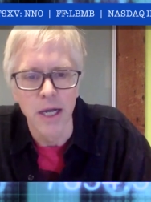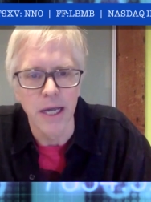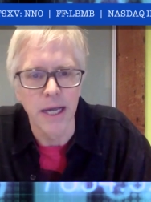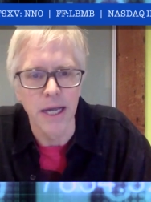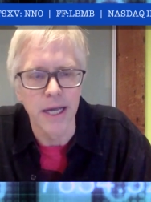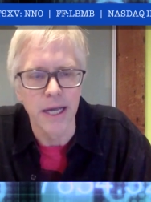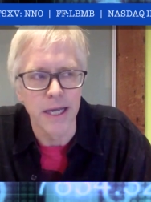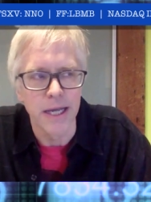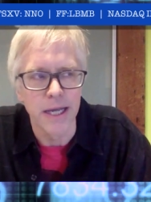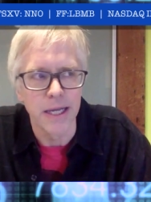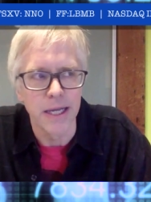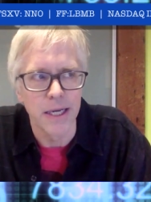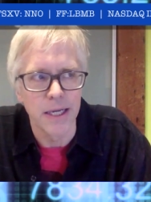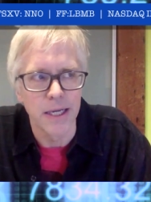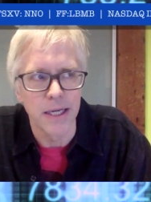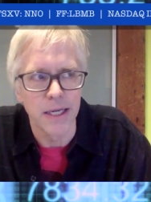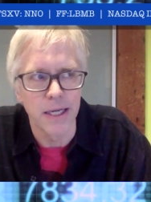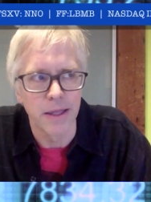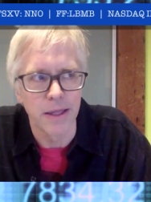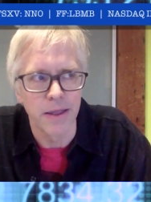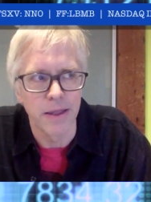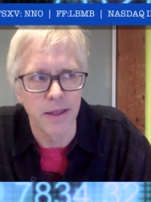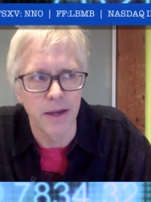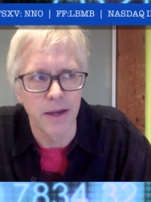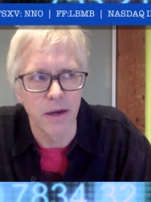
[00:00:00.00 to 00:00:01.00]
And
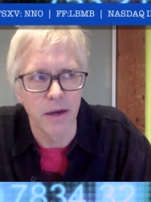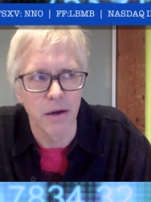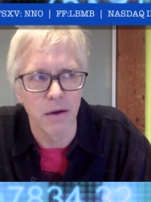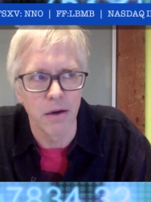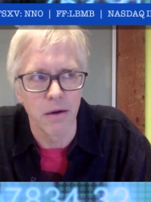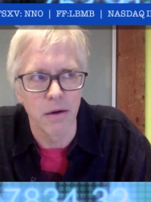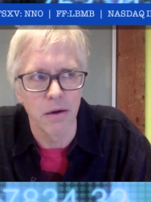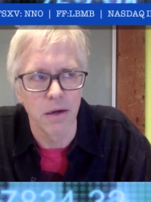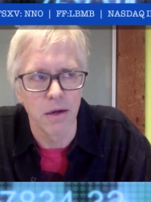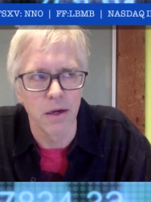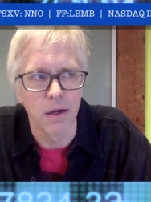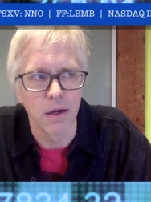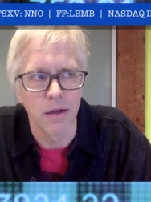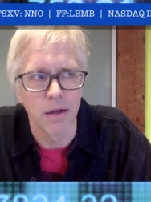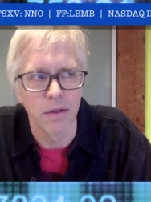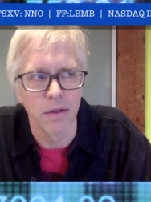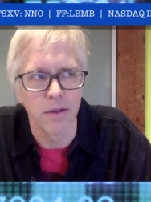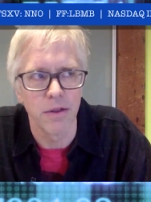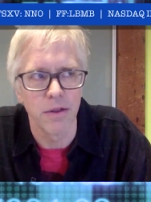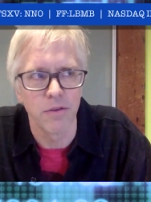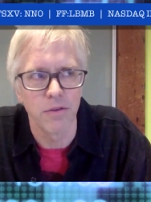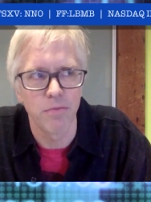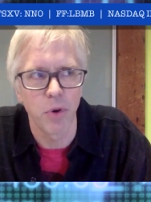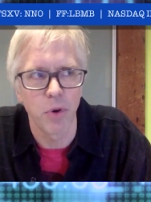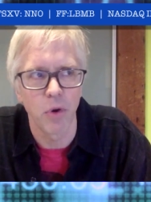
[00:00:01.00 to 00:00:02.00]
uh, there, uh,
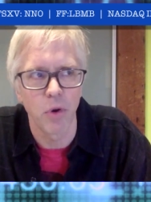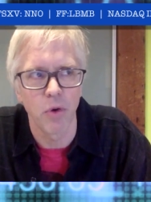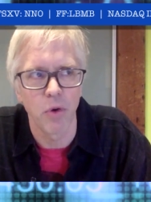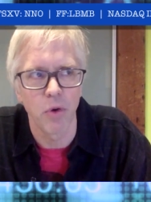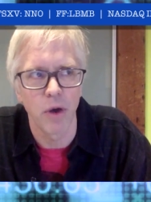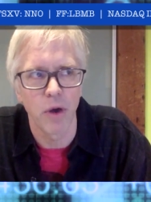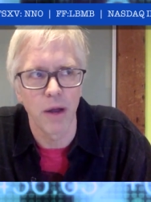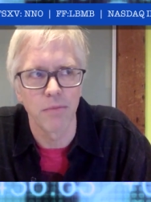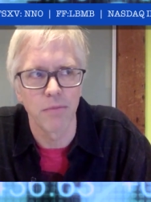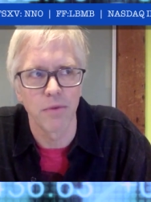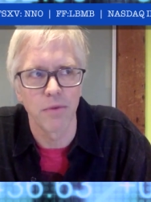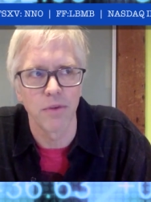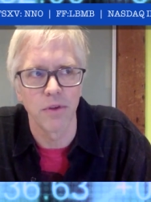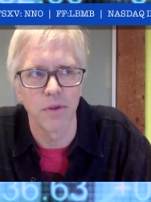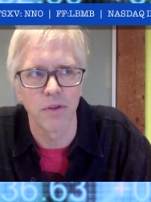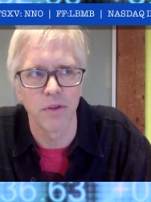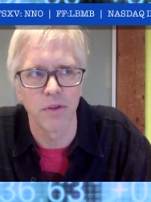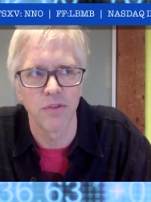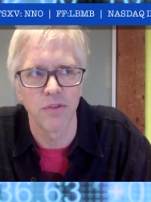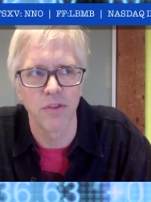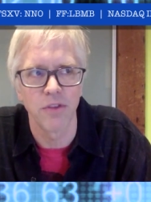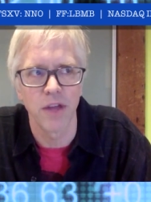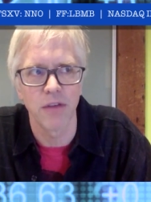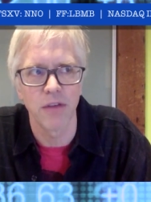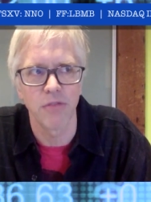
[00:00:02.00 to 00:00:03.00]
these programs
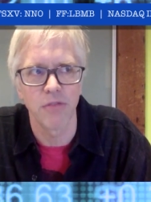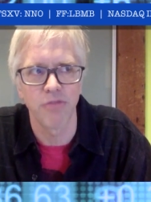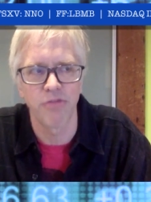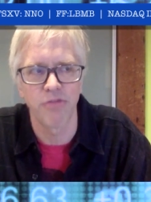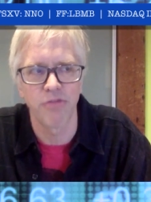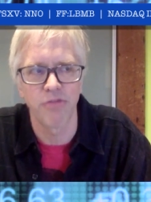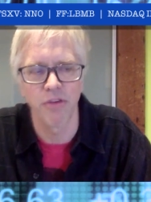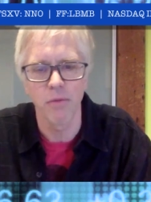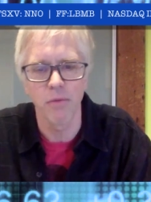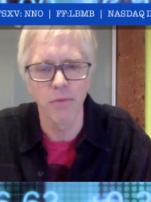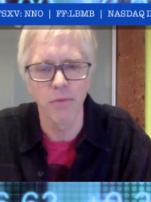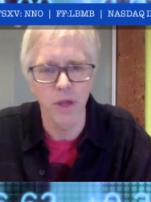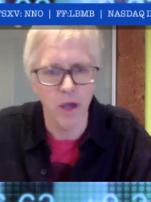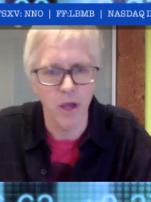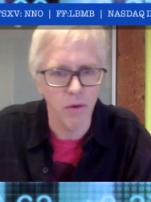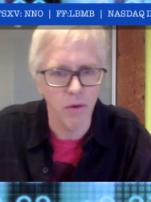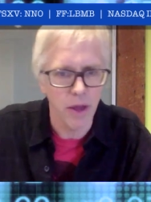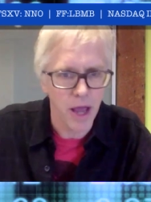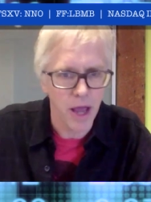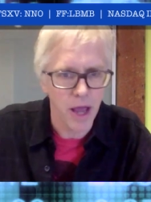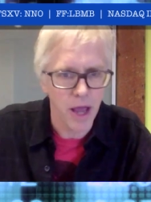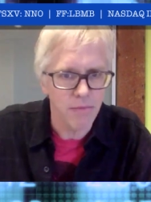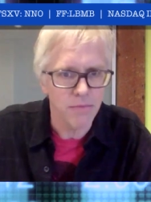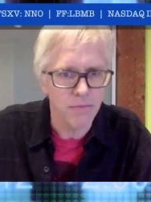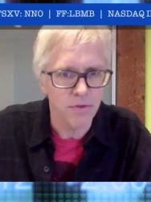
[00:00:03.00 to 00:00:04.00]
extend from the
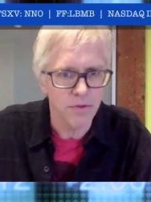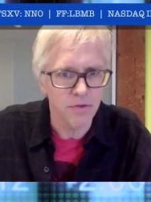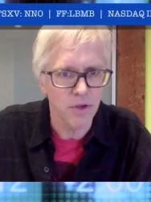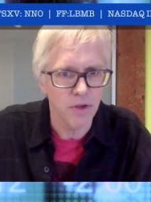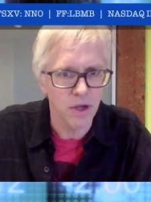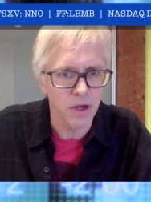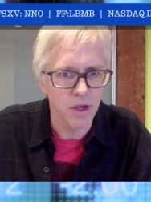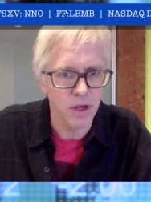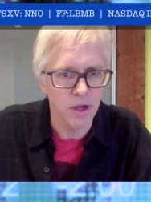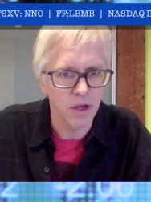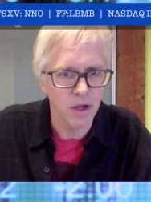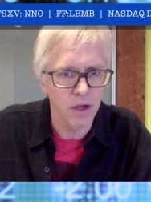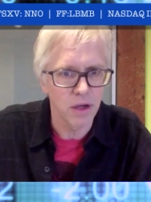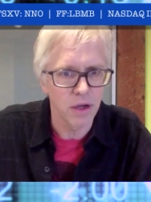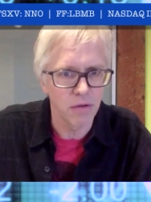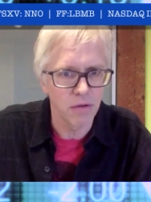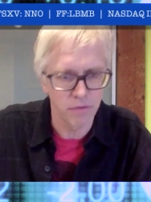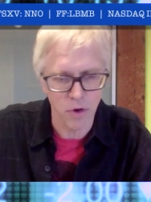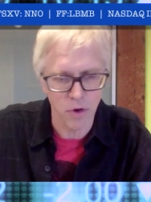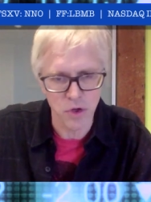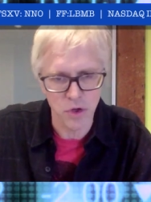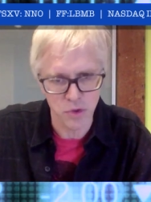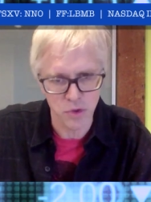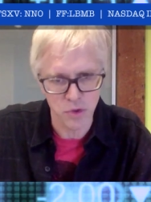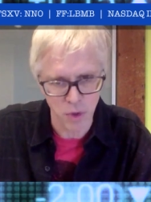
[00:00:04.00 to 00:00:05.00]
OEMs.
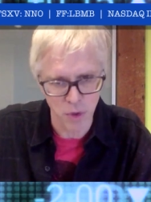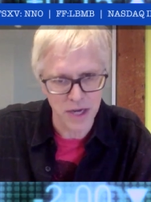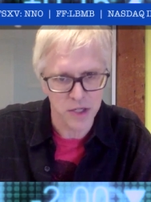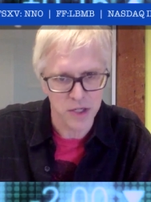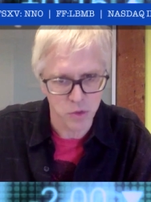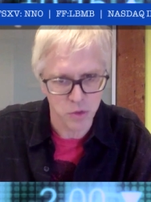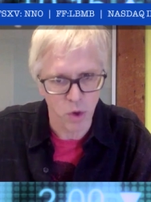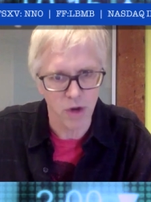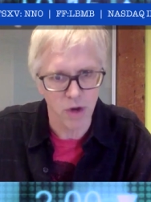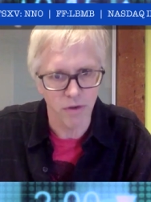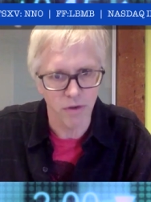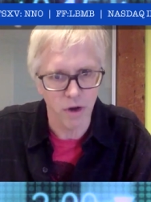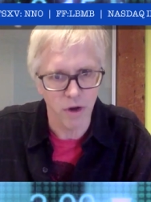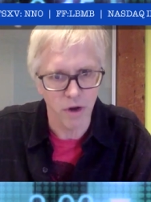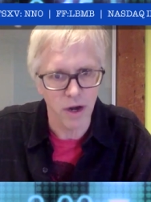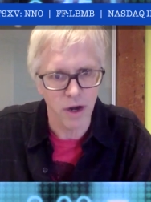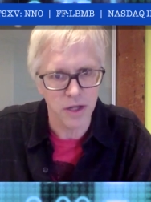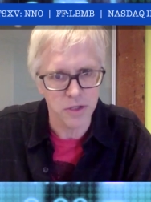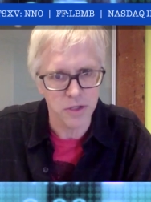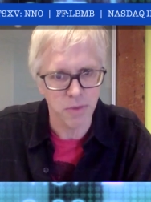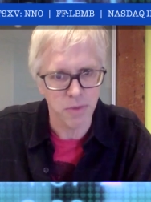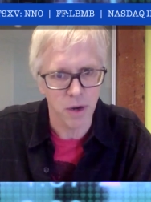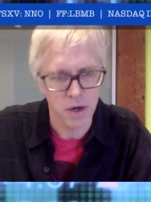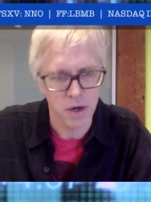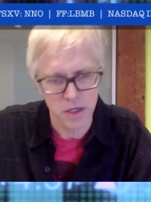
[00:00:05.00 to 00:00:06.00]
Volkswagen's one of our
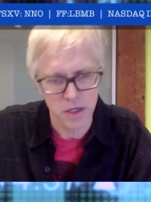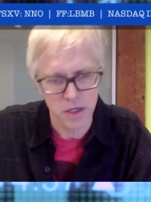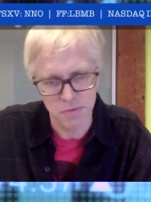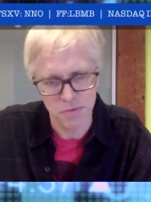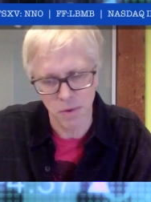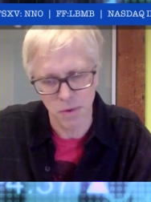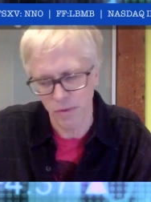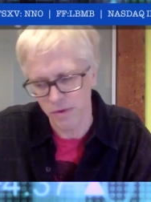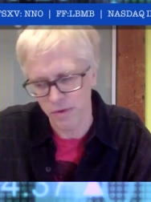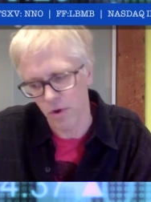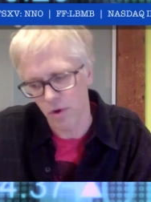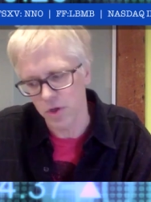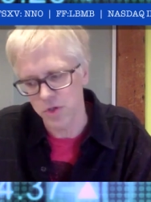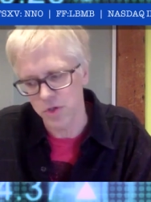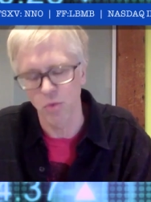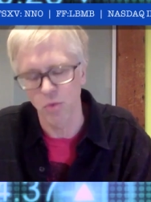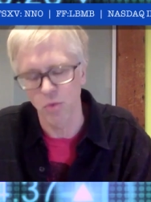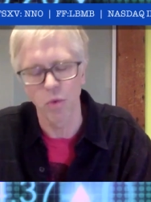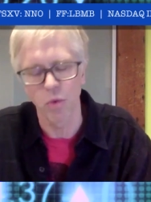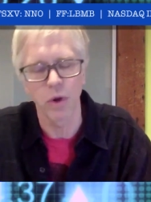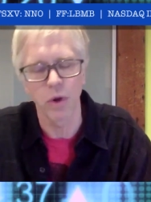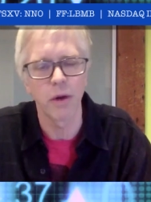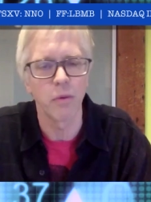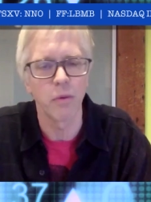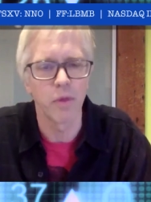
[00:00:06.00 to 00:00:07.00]
announced partners, but we were also
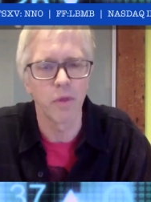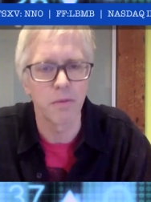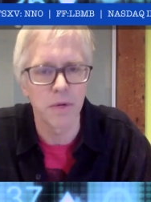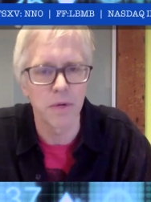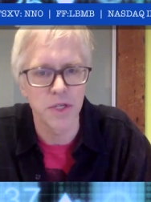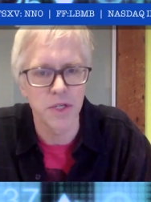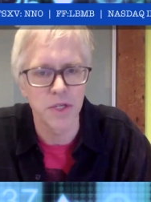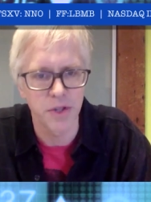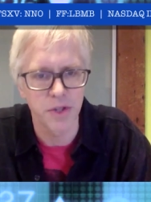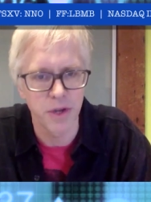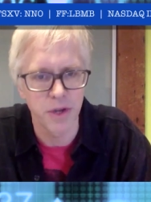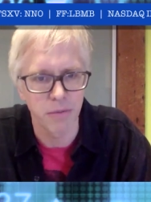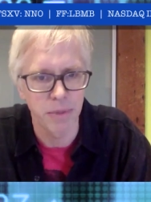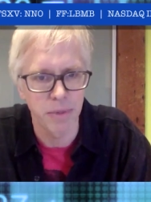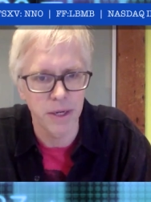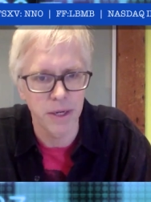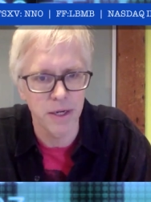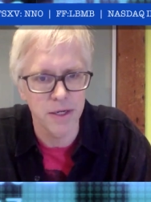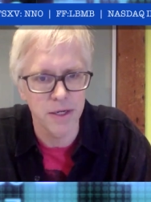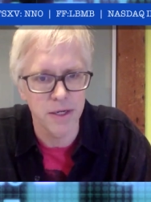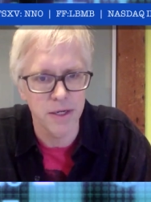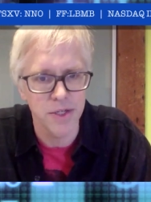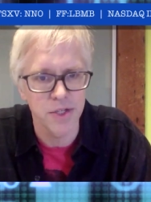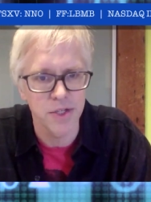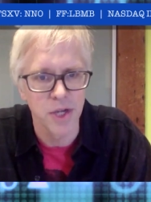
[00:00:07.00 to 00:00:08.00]
working with a bunch of their
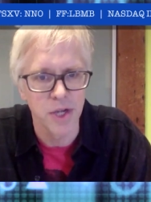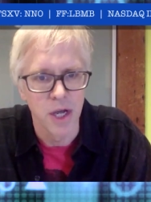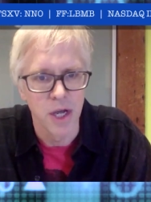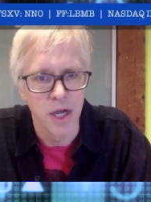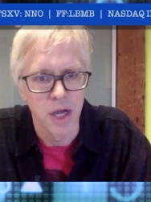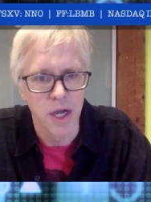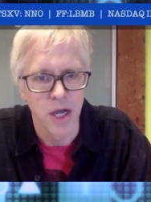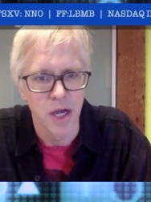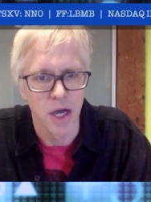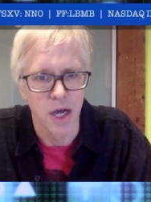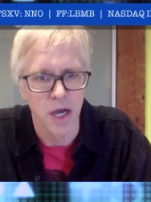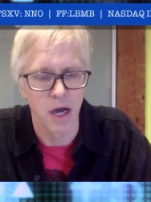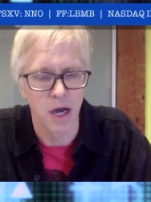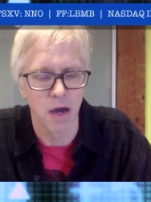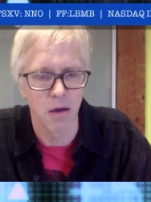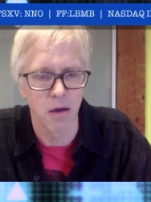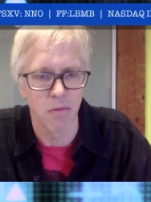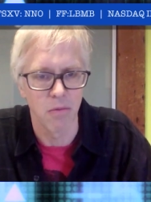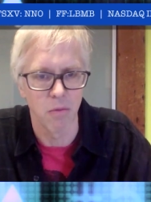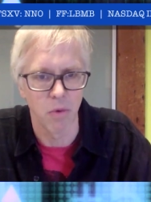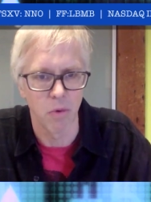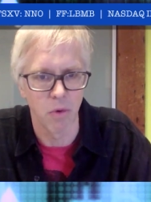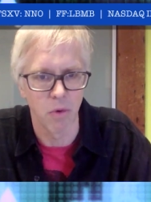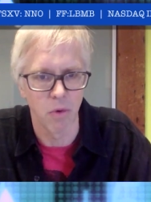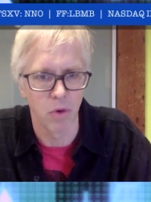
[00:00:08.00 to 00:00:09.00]
peers
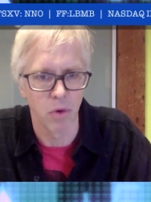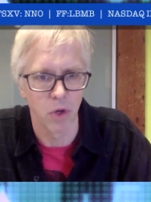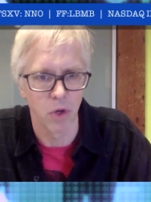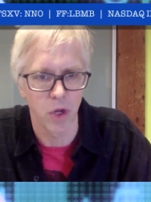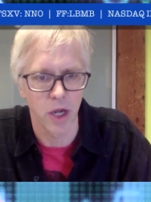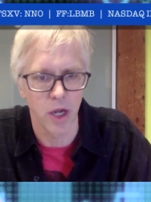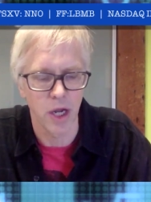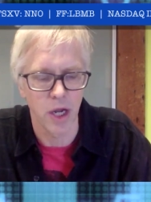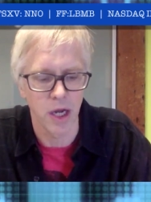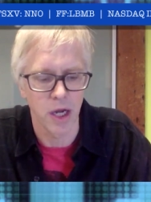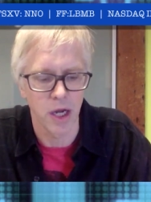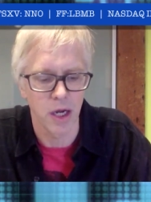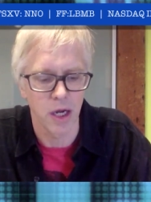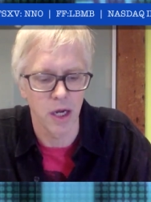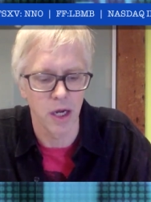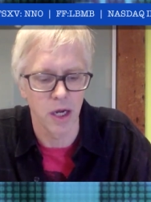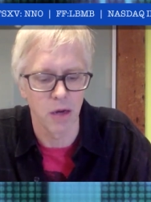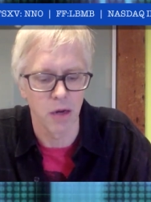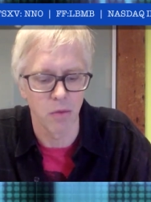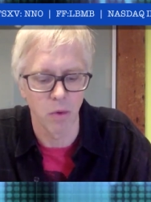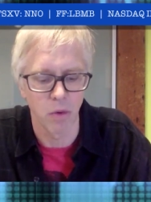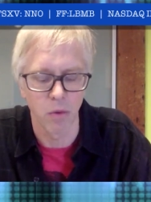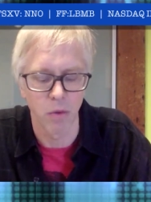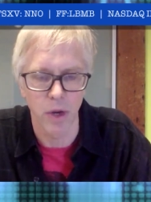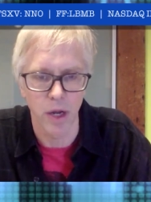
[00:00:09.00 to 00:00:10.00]
um, where we're looking, uh,
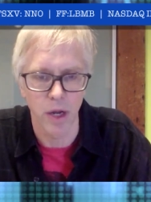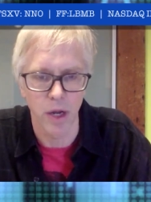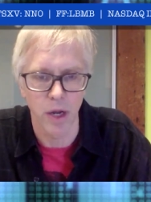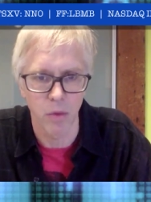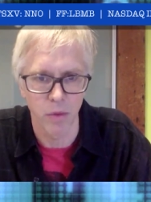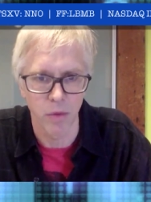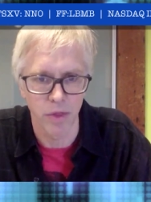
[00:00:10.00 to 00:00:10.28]
we're working